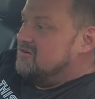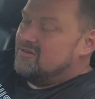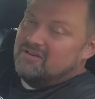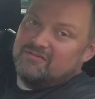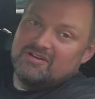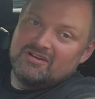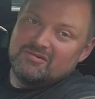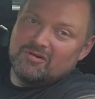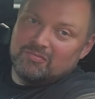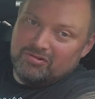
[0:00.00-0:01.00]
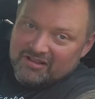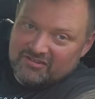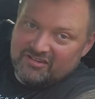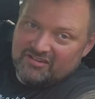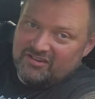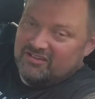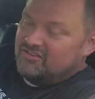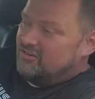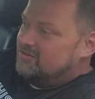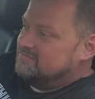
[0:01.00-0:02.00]
We've replaced the
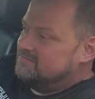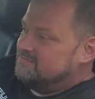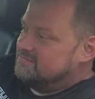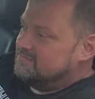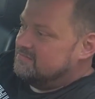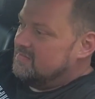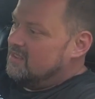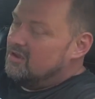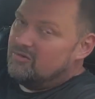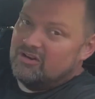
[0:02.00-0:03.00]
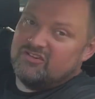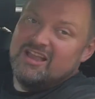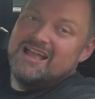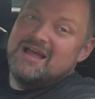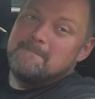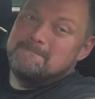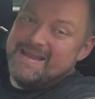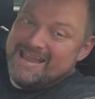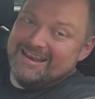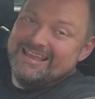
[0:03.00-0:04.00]
sensor, which,
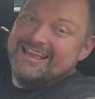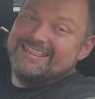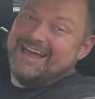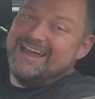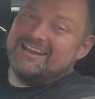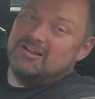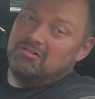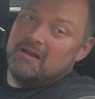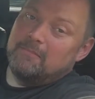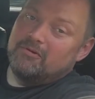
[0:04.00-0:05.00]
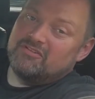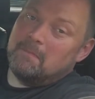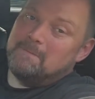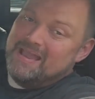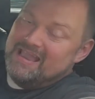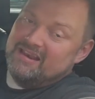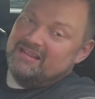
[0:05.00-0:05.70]
man, that clip was a pain.